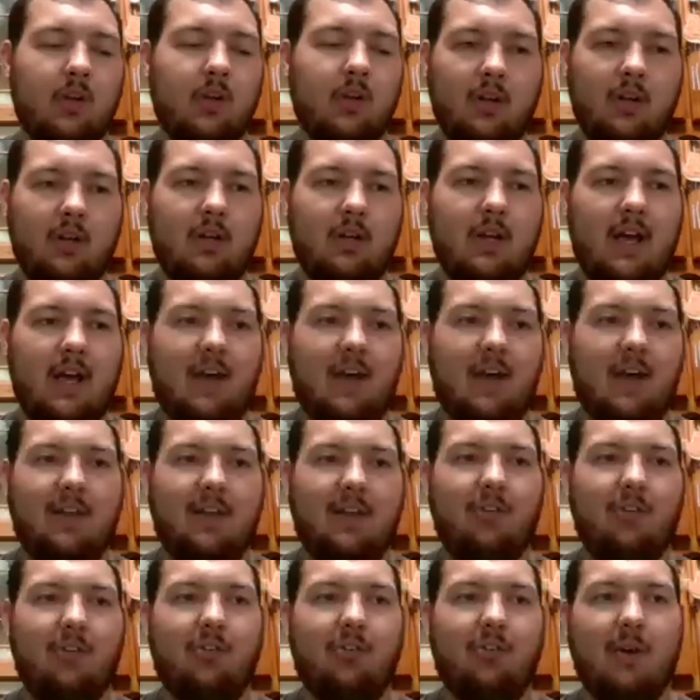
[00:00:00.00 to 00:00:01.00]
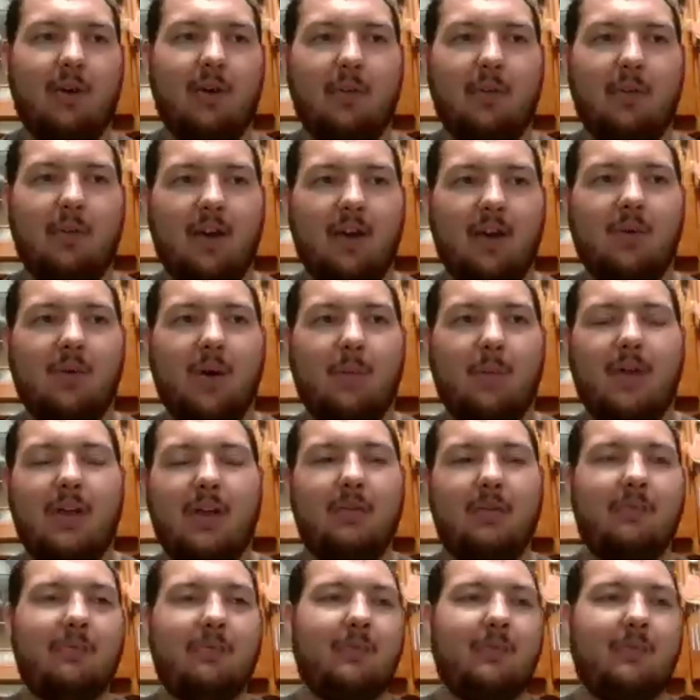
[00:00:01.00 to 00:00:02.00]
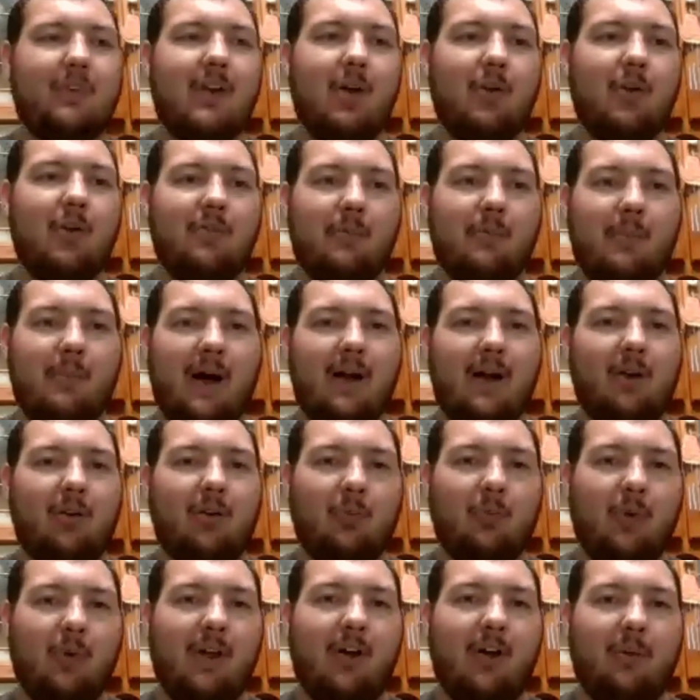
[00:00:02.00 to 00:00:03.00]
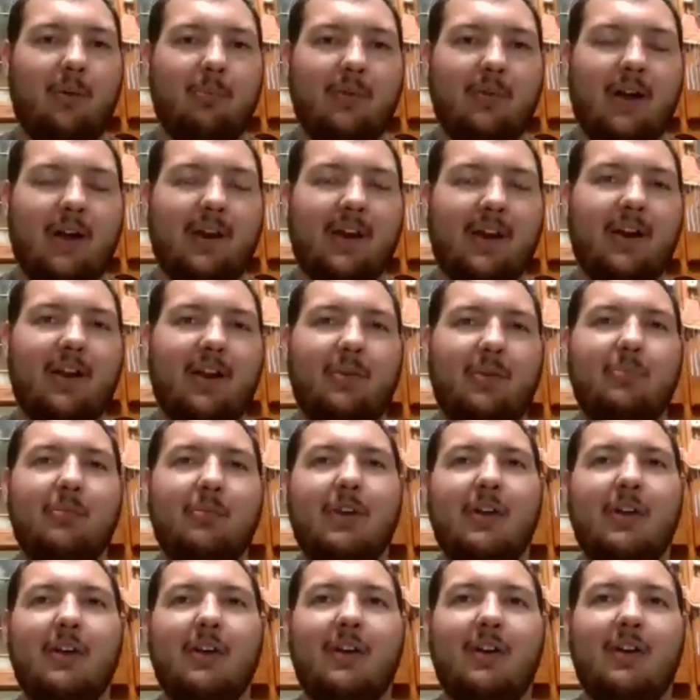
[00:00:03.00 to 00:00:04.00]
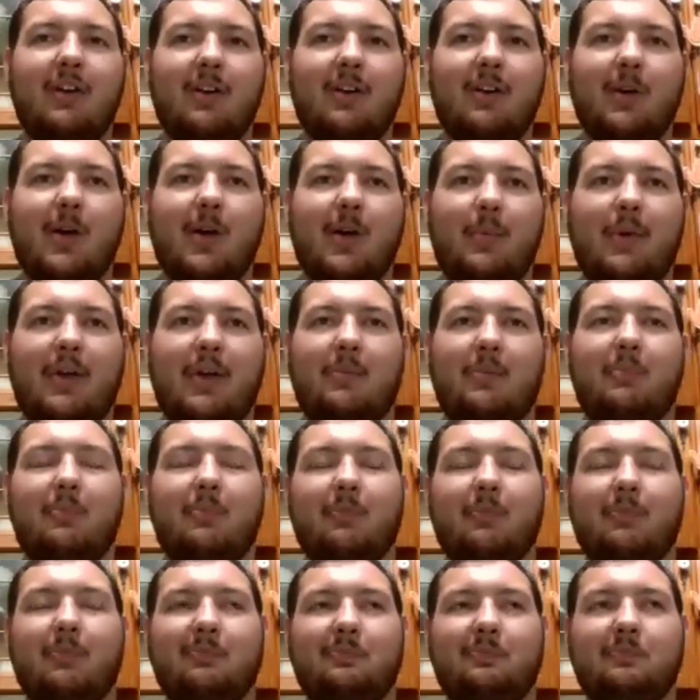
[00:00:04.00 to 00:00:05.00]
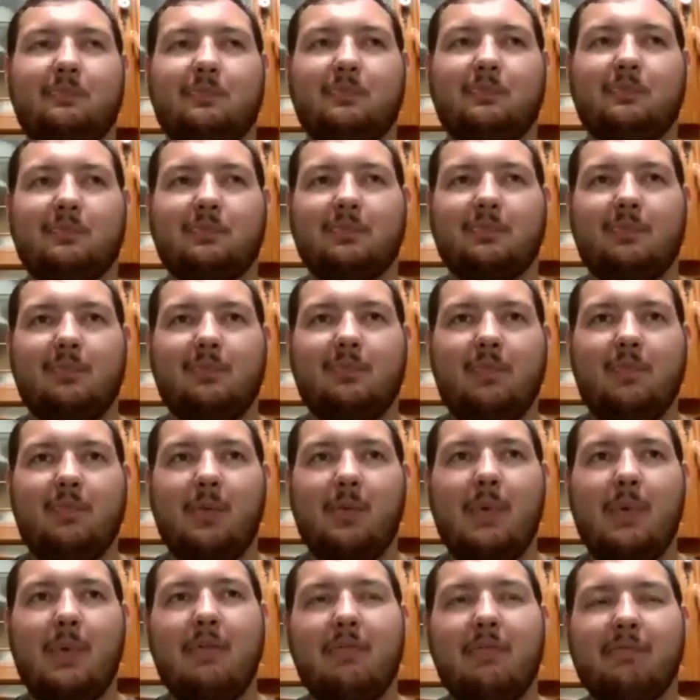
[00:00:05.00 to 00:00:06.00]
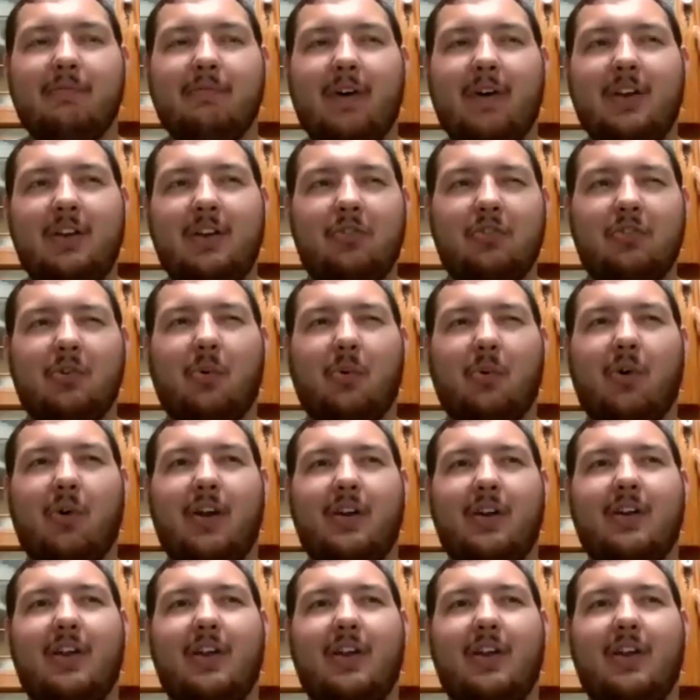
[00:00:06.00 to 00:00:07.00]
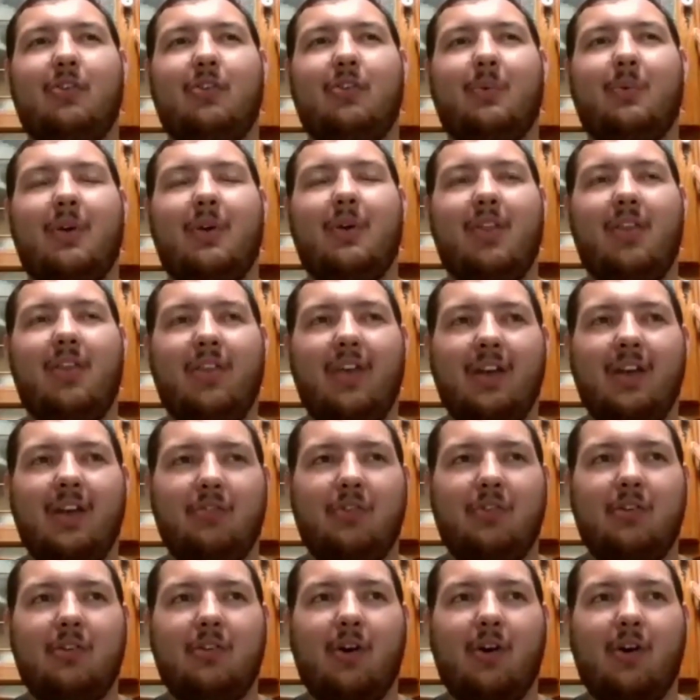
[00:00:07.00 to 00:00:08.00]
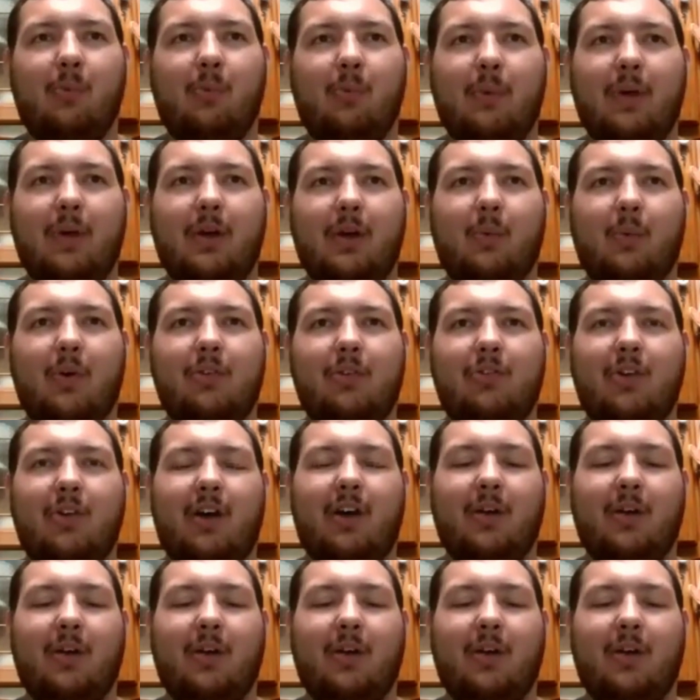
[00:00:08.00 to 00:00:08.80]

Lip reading: Yeah, and that's the same thing. I mean, it goes for mine as well. I mean, a funny story. This is one of the things he told me was